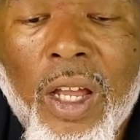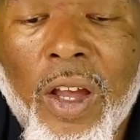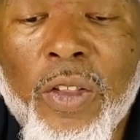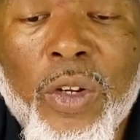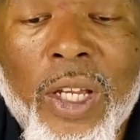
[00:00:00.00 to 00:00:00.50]

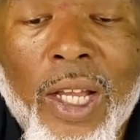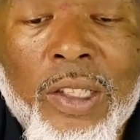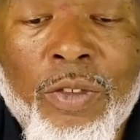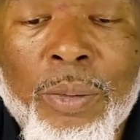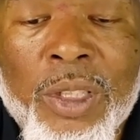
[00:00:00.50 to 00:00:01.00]
other
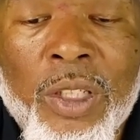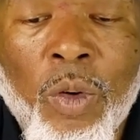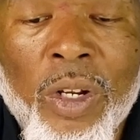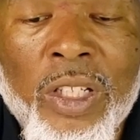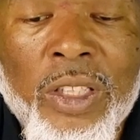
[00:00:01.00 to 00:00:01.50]
kinds of MC
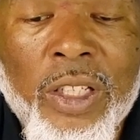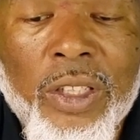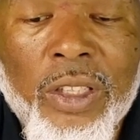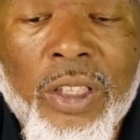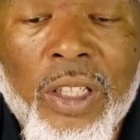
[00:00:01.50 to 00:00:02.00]

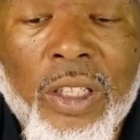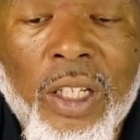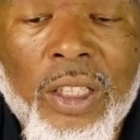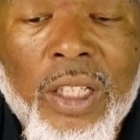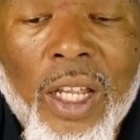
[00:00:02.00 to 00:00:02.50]
organizations did
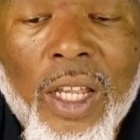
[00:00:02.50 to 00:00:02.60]
things.